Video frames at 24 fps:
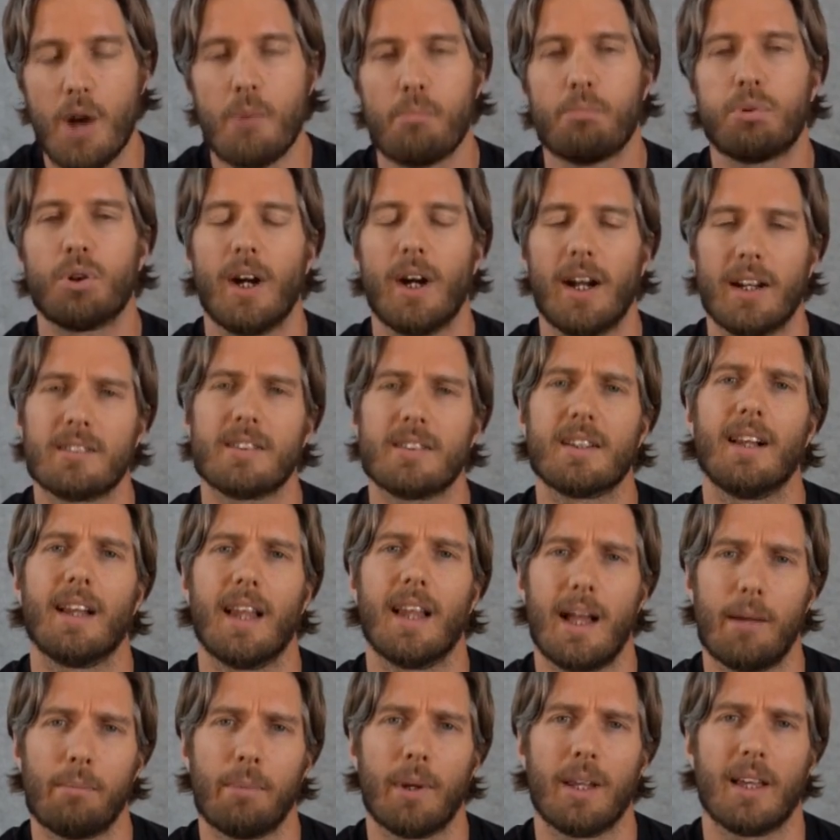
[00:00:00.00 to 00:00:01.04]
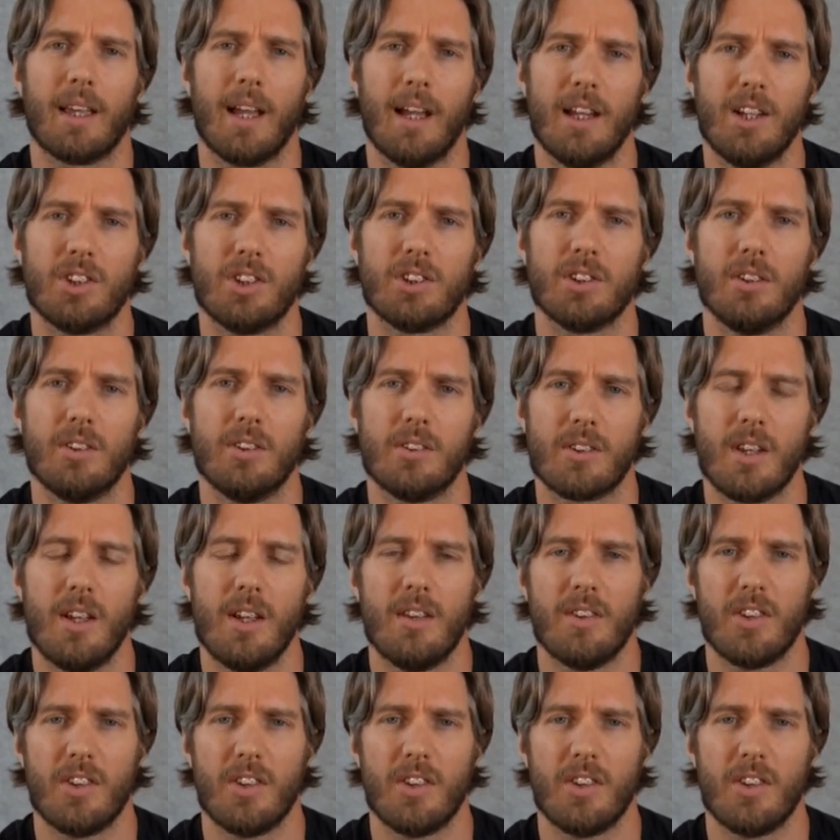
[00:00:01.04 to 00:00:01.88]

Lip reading: practical applications,